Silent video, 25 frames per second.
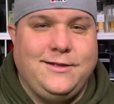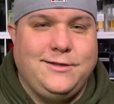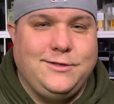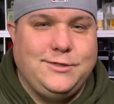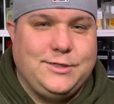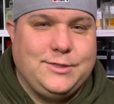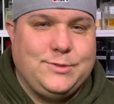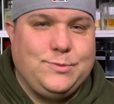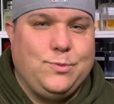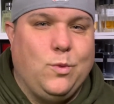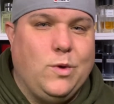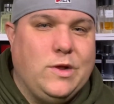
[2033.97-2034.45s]

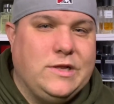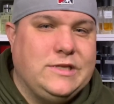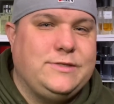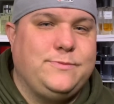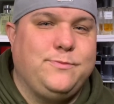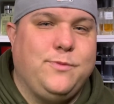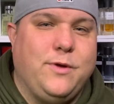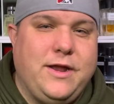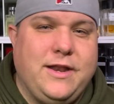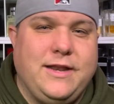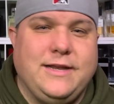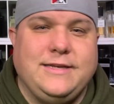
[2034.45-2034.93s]
just one
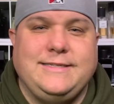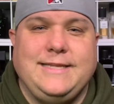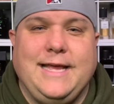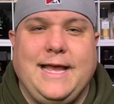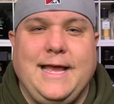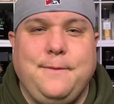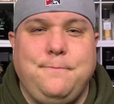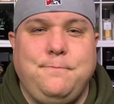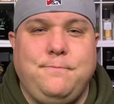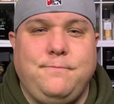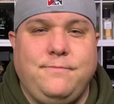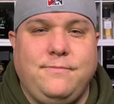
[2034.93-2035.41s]
spray at a
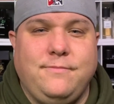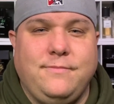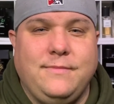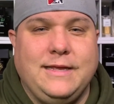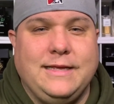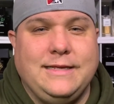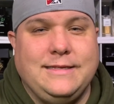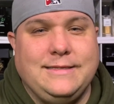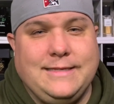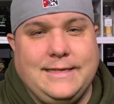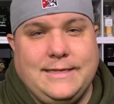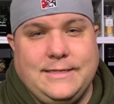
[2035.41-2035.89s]
time,
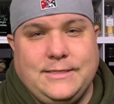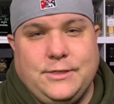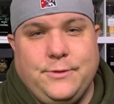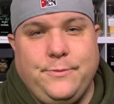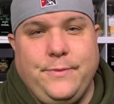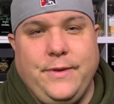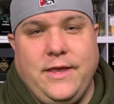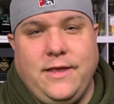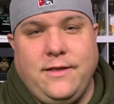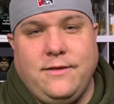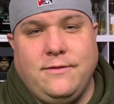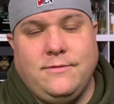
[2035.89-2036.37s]
then to me,